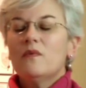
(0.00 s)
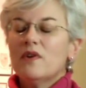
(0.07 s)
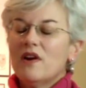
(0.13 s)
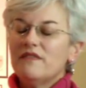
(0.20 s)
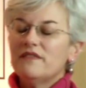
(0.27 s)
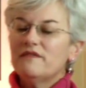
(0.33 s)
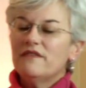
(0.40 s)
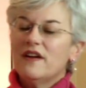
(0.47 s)
We
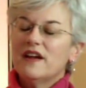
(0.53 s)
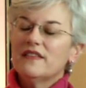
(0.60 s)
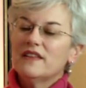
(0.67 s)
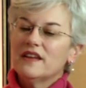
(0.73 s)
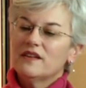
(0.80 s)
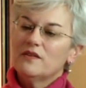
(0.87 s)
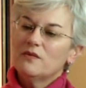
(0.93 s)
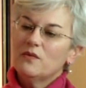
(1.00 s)
often find
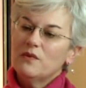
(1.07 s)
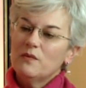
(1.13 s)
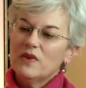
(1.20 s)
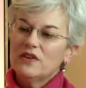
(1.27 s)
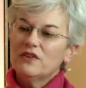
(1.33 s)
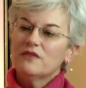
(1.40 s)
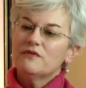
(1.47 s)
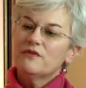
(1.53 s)
that when we
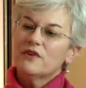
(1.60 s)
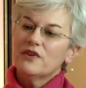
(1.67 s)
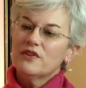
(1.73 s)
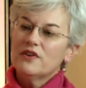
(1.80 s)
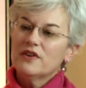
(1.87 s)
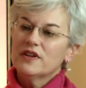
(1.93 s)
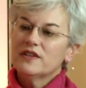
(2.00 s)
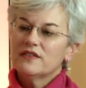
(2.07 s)
look
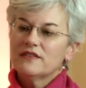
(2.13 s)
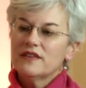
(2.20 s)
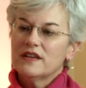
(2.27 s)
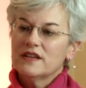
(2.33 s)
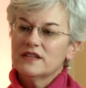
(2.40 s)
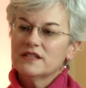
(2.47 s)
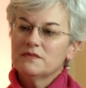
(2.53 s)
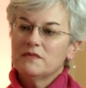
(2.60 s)
further into
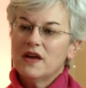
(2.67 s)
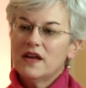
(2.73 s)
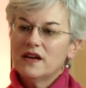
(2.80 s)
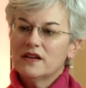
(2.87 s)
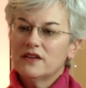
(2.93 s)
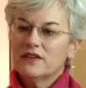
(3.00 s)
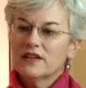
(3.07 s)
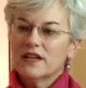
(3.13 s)
things
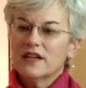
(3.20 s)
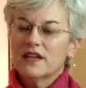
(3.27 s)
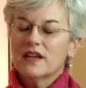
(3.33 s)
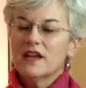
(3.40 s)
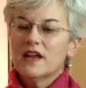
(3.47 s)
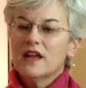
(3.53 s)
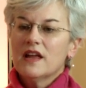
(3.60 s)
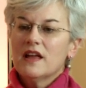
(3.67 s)
medically,
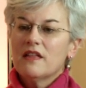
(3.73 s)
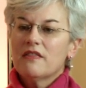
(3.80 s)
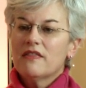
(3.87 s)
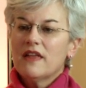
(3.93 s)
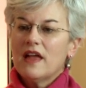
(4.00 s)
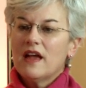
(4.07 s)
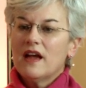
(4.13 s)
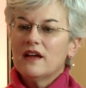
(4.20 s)

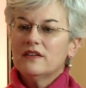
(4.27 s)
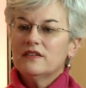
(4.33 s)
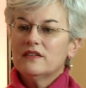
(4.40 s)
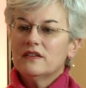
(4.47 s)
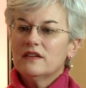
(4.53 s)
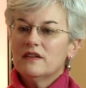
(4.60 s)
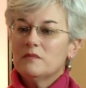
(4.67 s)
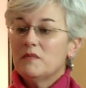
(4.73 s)

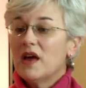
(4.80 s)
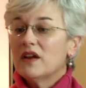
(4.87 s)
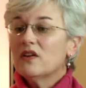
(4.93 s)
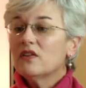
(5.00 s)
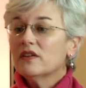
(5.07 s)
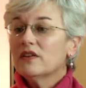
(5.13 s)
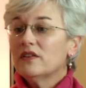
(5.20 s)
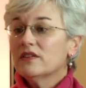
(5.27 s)
that
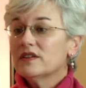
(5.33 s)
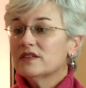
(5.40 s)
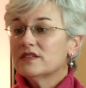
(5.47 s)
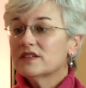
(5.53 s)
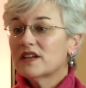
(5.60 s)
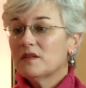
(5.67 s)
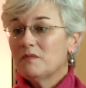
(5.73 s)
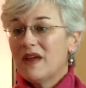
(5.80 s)
medical illness
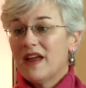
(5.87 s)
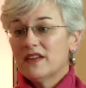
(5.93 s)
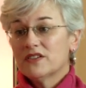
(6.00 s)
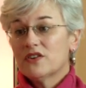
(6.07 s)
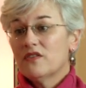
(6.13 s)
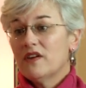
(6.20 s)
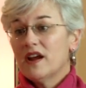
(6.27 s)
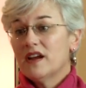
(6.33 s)
can
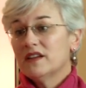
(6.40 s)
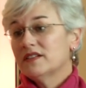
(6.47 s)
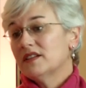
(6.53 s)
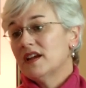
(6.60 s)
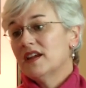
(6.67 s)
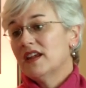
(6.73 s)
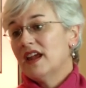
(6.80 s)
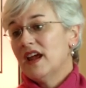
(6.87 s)
masquerade as
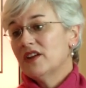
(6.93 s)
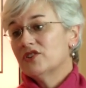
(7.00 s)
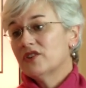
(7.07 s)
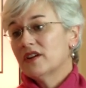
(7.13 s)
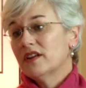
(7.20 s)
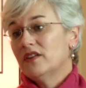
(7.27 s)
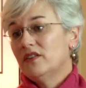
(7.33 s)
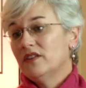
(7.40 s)

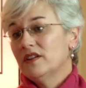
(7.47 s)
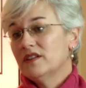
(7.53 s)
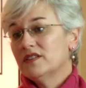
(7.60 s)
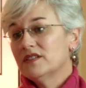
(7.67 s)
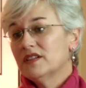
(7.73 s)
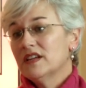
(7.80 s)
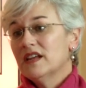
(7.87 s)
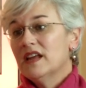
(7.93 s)
psychiatric
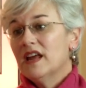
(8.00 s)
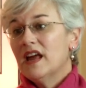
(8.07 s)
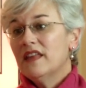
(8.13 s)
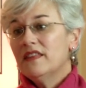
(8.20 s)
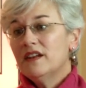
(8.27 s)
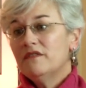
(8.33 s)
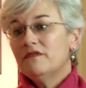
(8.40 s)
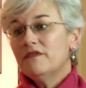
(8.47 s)
illness, and
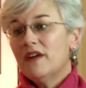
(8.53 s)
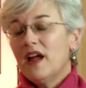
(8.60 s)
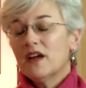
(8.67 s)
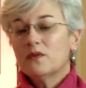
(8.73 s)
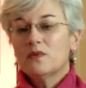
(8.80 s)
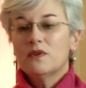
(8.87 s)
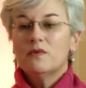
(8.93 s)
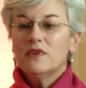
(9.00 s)
that in fact
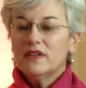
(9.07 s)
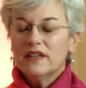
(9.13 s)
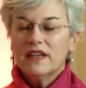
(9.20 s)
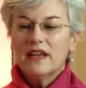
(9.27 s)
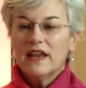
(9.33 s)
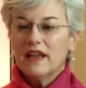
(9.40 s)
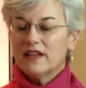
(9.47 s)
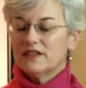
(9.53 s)
we really
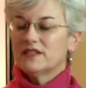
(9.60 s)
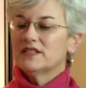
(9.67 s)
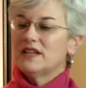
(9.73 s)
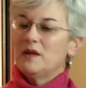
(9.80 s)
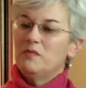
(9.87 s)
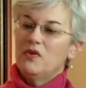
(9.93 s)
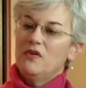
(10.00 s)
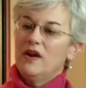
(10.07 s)
can't
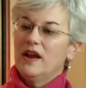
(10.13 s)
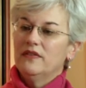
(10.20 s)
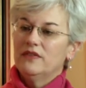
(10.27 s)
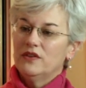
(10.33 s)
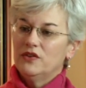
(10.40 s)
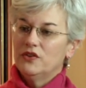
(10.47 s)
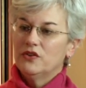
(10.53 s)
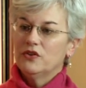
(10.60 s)
separate the
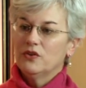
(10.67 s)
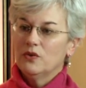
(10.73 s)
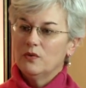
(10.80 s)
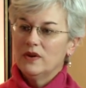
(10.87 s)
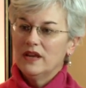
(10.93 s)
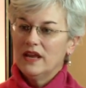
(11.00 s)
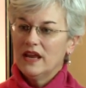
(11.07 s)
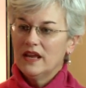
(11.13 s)
two. We
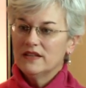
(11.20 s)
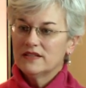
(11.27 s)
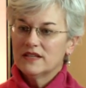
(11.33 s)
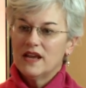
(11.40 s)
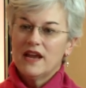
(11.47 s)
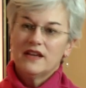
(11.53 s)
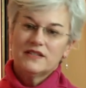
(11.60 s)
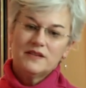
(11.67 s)
can't
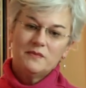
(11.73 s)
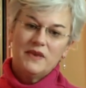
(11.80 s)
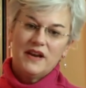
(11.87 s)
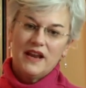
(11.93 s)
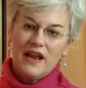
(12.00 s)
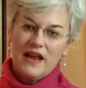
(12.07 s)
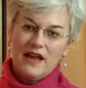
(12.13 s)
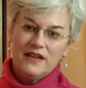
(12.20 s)
say somebody
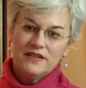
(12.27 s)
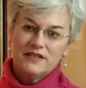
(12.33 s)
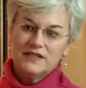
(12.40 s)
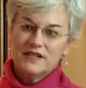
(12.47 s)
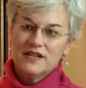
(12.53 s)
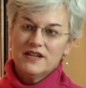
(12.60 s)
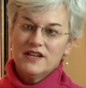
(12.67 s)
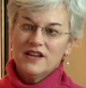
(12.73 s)
has
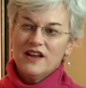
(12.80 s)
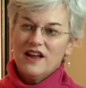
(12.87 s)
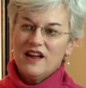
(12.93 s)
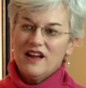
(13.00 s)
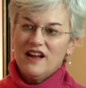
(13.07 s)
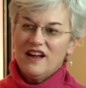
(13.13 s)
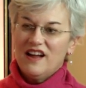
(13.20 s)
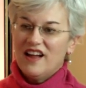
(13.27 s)

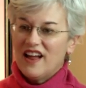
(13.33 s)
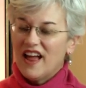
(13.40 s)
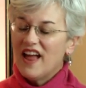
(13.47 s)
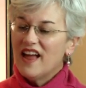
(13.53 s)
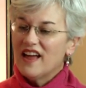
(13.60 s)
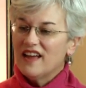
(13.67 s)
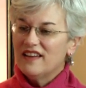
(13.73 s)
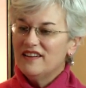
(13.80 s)
a
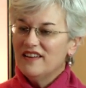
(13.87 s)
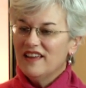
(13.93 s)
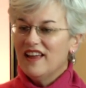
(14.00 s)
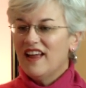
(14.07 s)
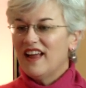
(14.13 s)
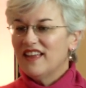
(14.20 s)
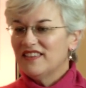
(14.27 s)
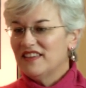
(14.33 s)
head
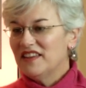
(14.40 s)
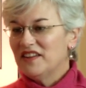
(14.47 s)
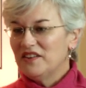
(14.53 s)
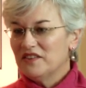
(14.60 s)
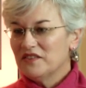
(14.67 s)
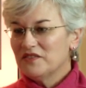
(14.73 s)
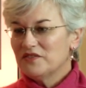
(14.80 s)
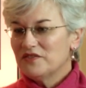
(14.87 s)
and
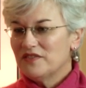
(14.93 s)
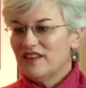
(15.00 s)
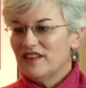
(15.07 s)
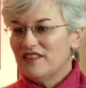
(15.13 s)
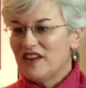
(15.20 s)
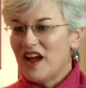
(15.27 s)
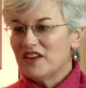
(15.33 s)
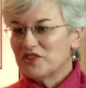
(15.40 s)
then
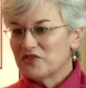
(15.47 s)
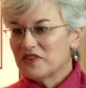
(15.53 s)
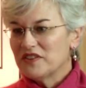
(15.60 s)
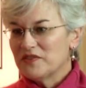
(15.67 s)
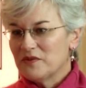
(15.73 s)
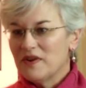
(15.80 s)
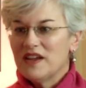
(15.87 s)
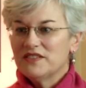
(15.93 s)
not treat
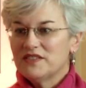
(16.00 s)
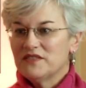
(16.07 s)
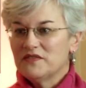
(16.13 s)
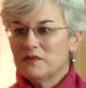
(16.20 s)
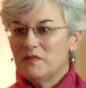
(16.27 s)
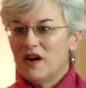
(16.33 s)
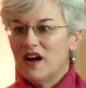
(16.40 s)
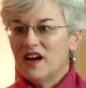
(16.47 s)
the rest of the
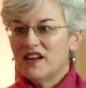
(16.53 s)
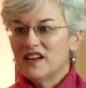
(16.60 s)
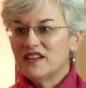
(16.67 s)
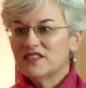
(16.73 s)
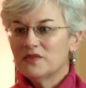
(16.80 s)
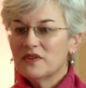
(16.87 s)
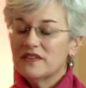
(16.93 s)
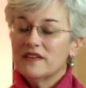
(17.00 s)
body.
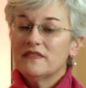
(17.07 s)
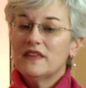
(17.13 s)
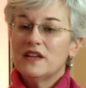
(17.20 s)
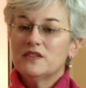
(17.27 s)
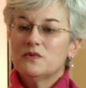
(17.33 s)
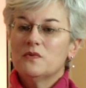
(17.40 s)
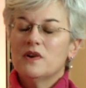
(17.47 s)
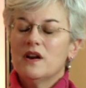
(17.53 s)
So I think
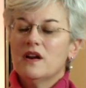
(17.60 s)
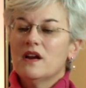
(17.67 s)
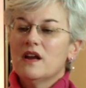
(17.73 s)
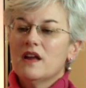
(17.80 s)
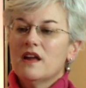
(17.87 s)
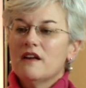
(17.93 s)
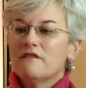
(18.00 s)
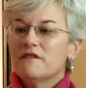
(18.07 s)
that's where
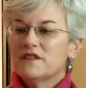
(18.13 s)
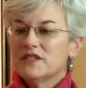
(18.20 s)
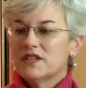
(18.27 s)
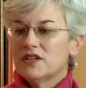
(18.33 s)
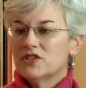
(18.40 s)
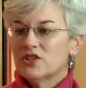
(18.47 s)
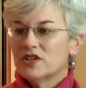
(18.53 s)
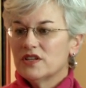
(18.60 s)

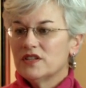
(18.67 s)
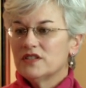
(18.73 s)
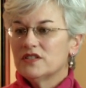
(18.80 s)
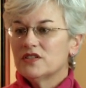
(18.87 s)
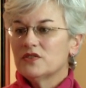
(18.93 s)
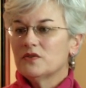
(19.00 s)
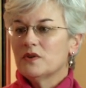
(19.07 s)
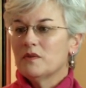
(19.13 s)
physicians
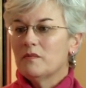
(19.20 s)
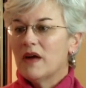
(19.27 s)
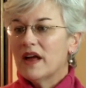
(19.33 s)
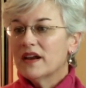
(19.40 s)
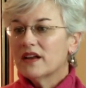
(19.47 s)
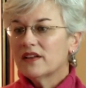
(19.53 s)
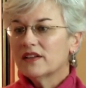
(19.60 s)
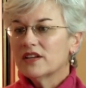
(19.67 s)
who are
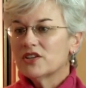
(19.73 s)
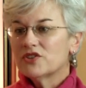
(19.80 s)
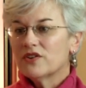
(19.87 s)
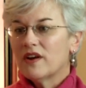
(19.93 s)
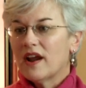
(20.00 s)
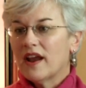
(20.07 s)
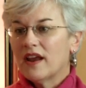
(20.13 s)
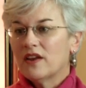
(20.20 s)
medically
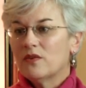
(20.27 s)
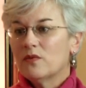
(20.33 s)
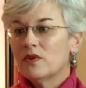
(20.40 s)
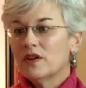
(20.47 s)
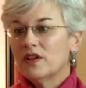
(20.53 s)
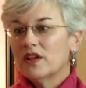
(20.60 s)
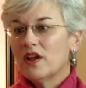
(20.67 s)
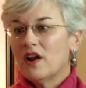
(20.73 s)
trained
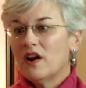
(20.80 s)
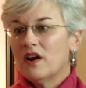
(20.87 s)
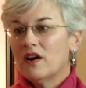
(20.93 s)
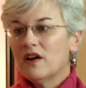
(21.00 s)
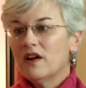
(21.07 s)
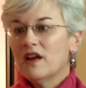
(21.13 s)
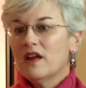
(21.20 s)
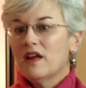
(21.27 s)
really
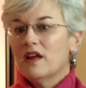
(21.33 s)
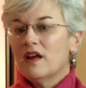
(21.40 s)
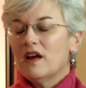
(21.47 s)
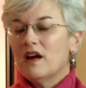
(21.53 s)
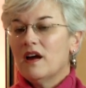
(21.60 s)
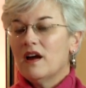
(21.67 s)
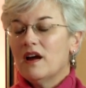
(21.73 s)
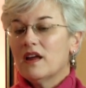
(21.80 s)
are
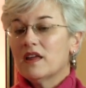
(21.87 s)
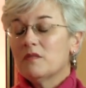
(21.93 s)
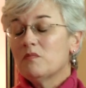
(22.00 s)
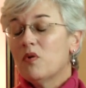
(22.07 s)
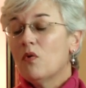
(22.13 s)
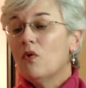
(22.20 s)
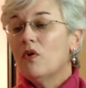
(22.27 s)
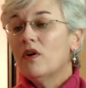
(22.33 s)

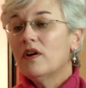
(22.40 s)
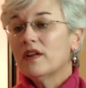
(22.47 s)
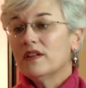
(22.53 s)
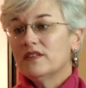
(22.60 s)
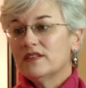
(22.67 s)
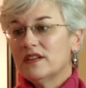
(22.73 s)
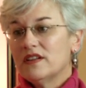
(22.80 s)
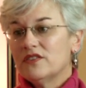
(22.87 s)

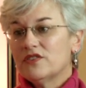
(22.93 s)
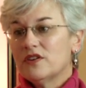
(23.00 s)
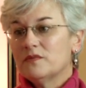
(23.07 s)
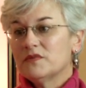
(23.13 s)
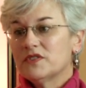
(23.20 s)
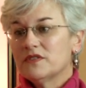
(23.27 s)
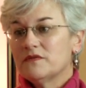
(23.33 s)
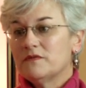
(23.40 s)
important in
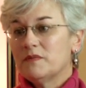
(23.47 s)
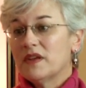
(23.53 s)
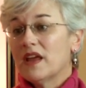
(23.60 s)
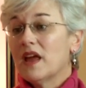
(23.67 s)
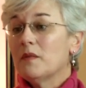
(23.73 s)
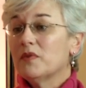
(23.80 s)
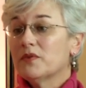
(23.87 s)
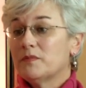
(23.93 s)
terms of being
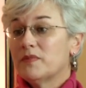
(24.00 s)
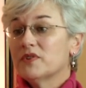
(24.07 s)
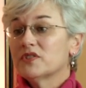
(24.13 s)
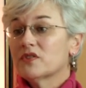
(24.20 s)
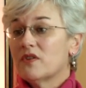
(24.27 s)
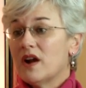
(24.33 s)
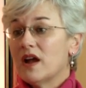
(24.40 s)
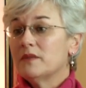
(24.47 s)
able to
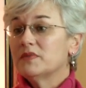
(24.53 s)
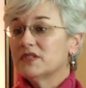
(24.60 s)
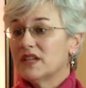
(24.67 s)
prescribe